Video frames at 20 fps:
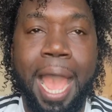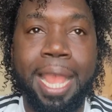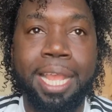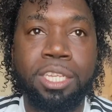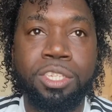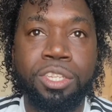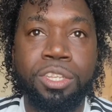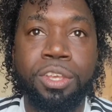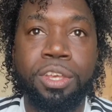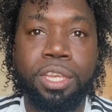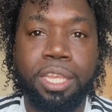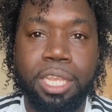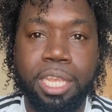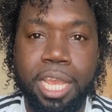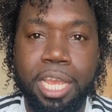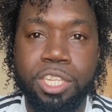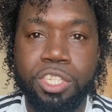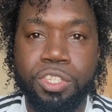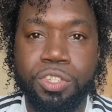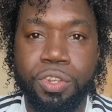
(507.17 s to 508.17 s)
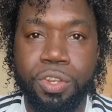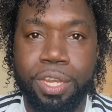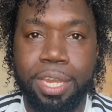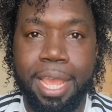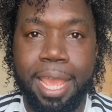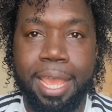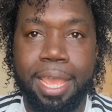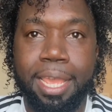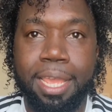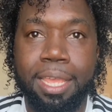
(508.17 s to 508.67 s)
i took
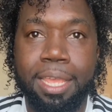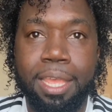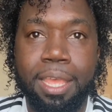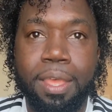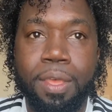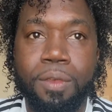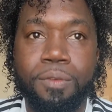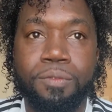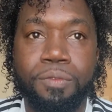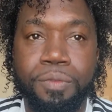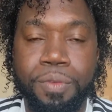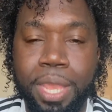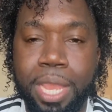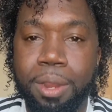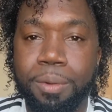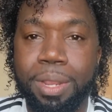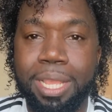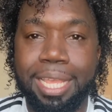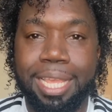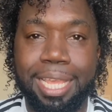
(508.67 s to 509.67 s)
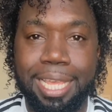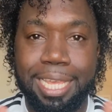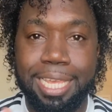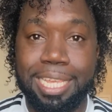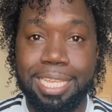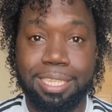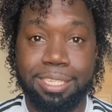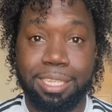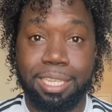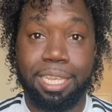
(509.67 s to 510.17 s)
yesterday very
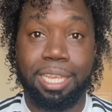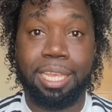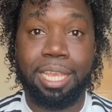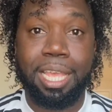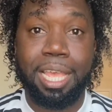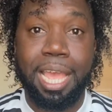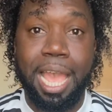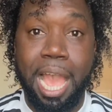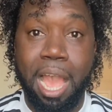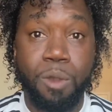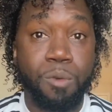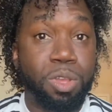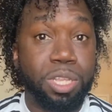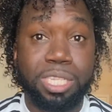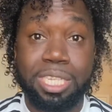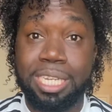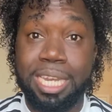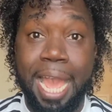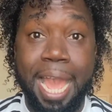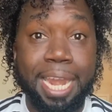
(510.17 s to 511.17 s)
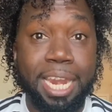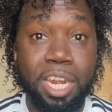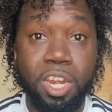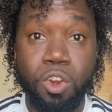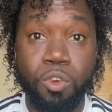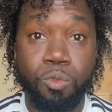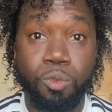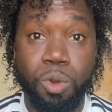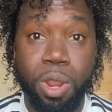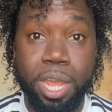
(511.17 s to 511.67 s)
easy i was not
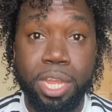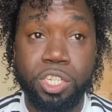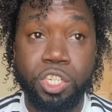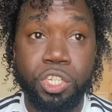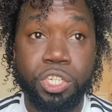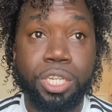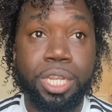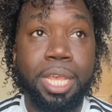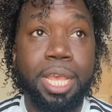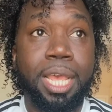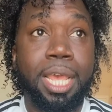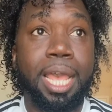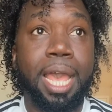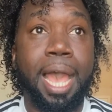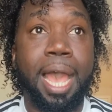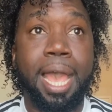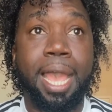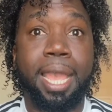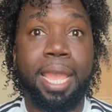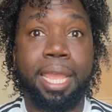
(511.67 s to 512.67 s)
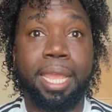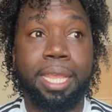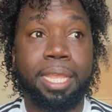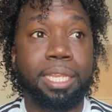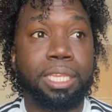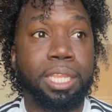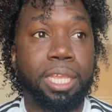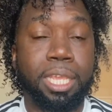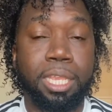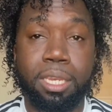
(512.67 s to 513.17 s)
in a rush
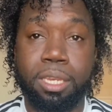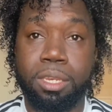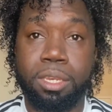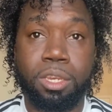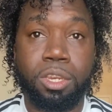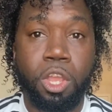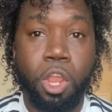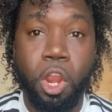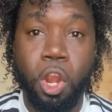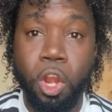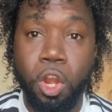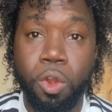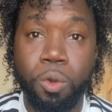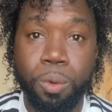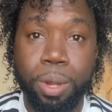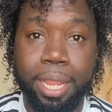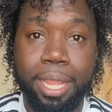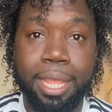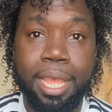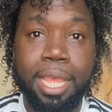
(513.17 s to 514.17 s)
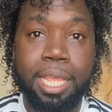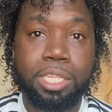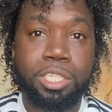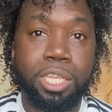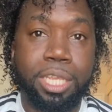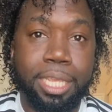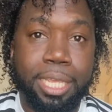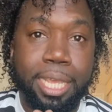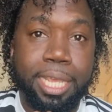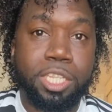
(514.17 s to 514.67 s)
i didn't hurry
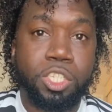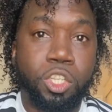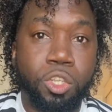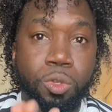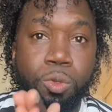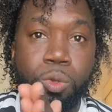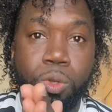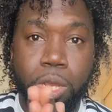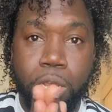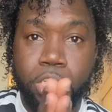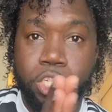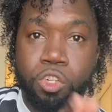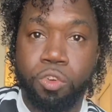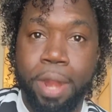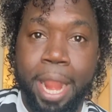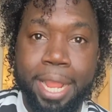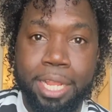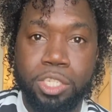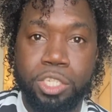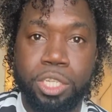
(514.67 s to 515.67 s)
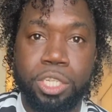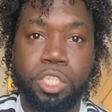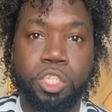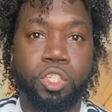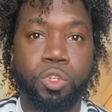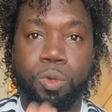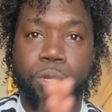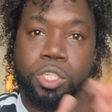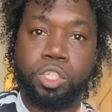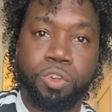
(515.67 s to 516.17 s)
to get to
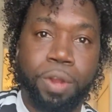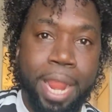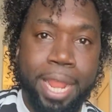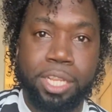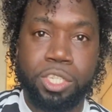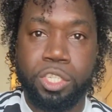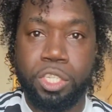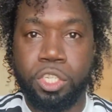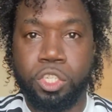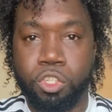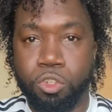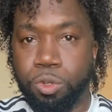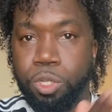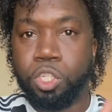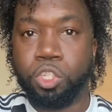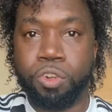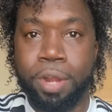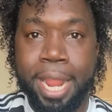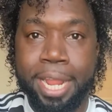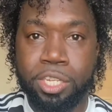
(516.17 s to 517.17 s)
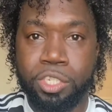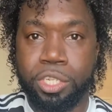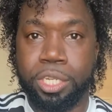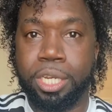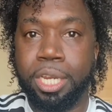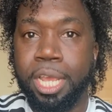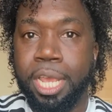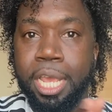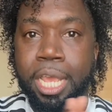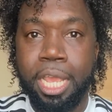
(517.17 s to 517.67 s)
attraction to attraction to
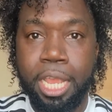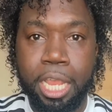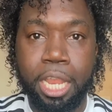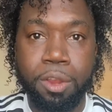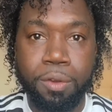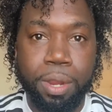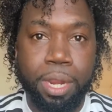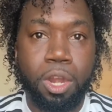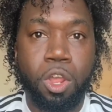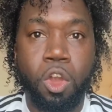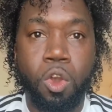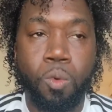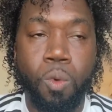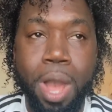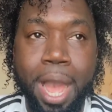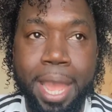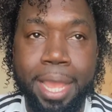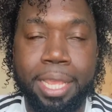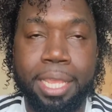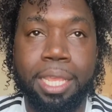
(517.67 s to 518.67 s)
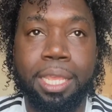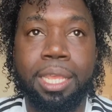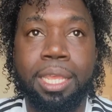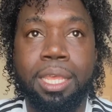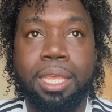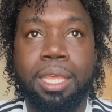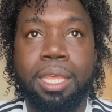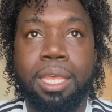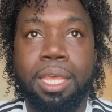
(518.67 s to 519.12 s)
attraction here in hawaii